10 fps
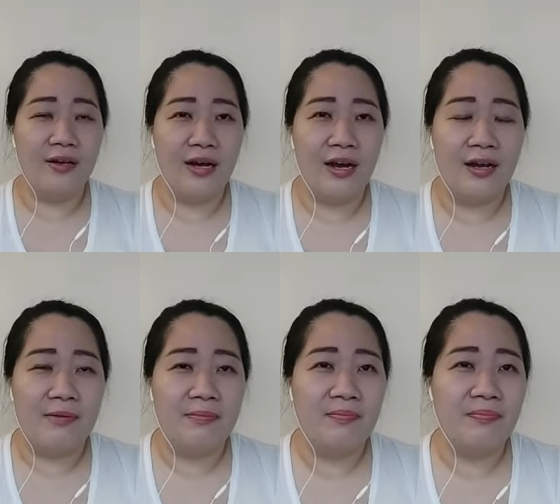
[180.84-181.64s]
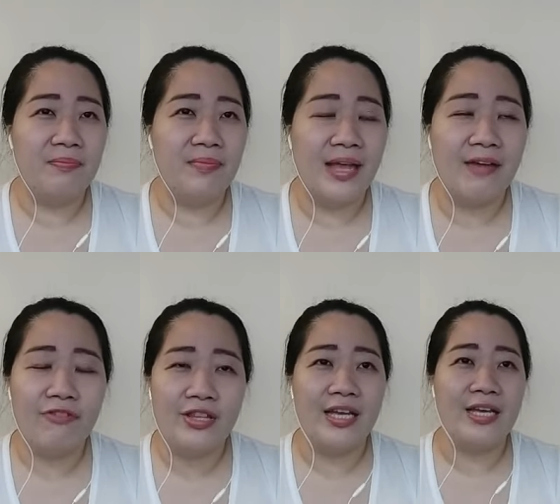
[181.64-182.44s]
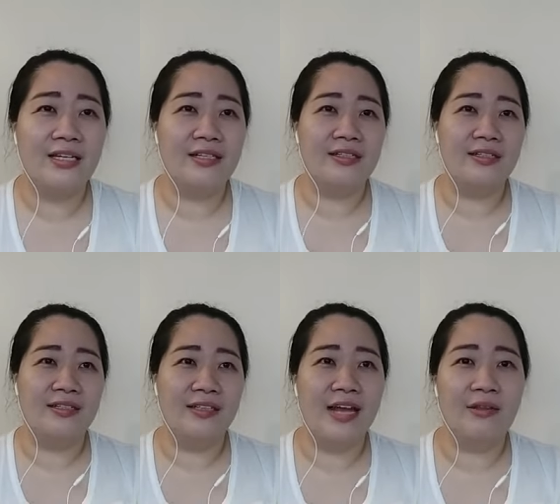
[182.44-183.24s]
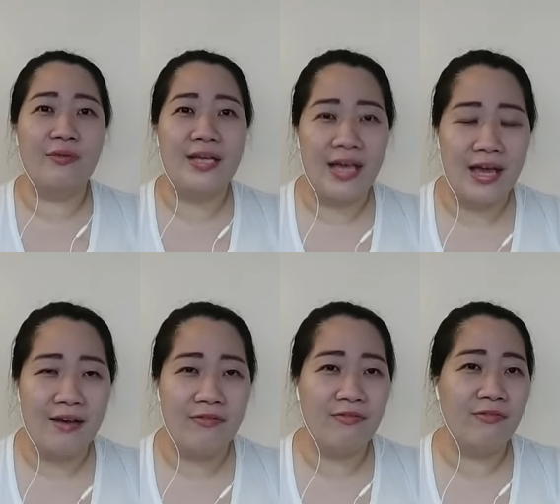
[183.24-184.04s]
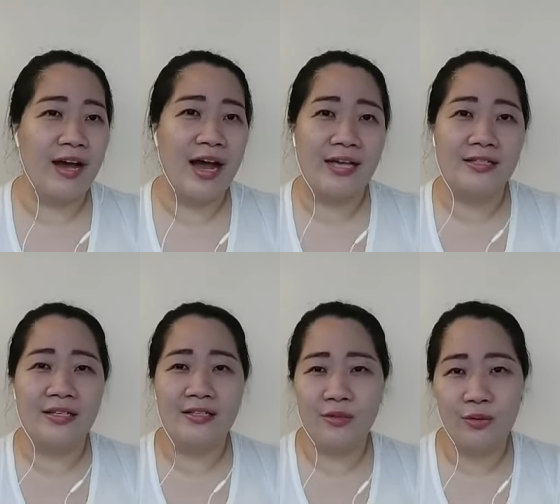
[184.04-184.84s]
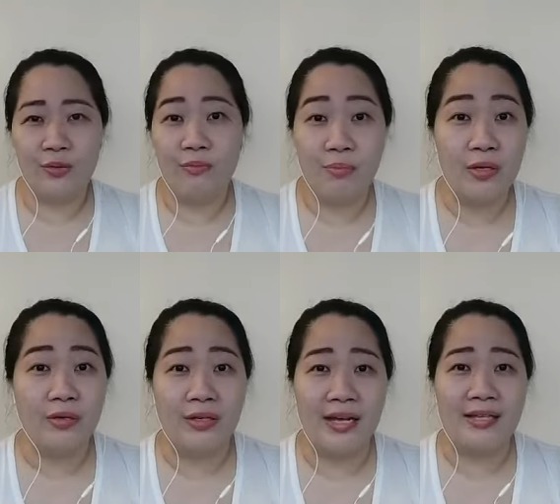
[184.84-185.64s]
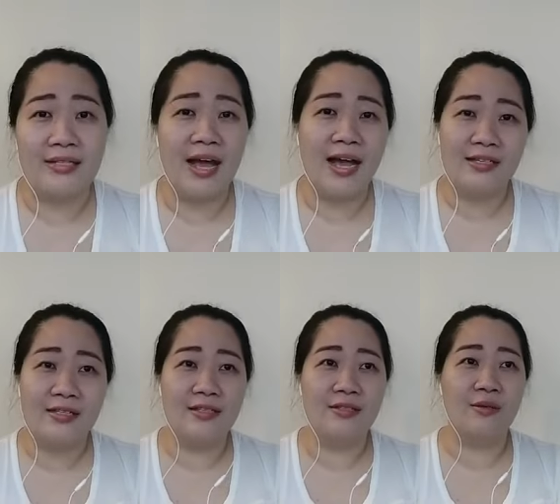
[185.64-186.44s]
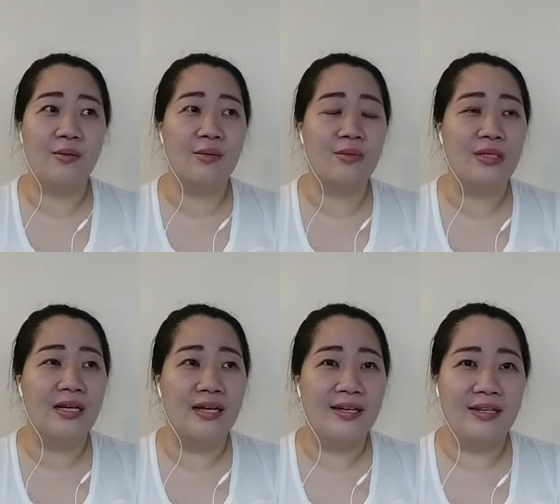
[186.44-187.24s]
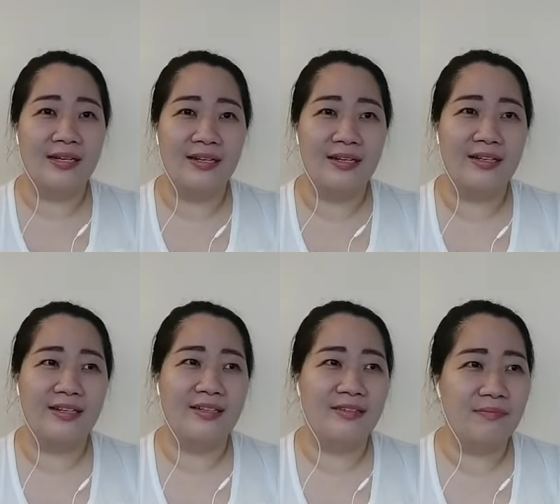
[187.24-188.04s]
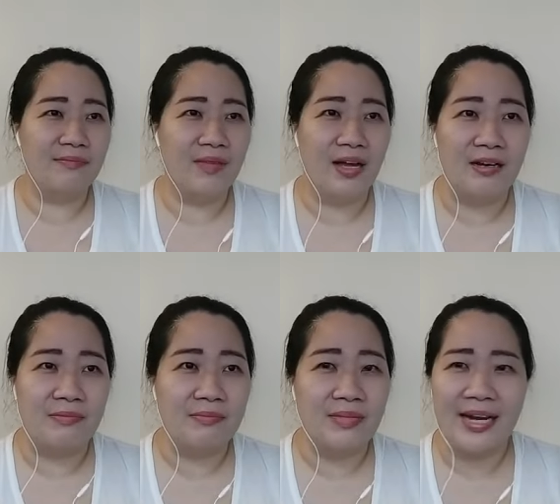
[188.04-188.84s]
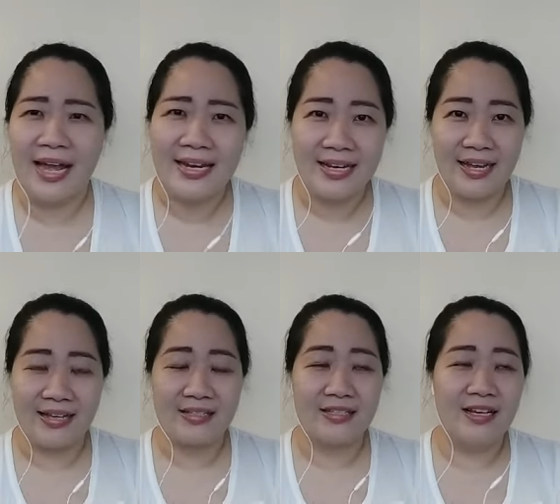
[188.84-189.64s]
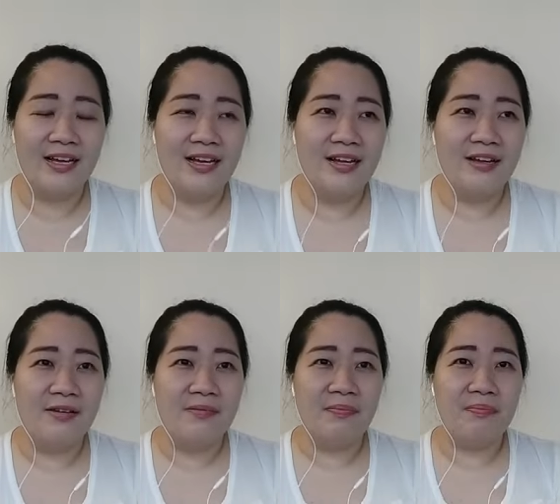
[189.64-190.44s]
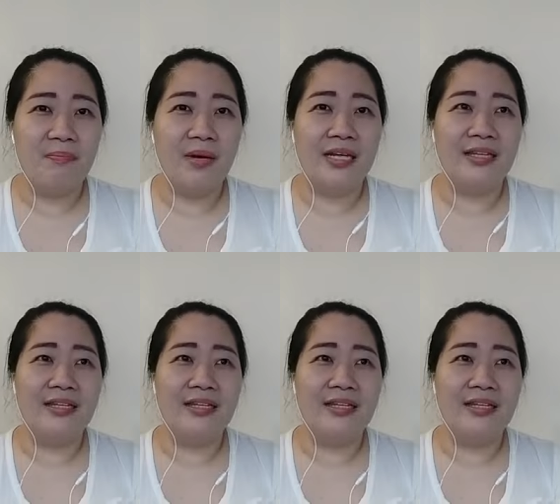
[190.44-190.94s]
Um, everything that we have has its own pureness, has its own um, cleanliness. But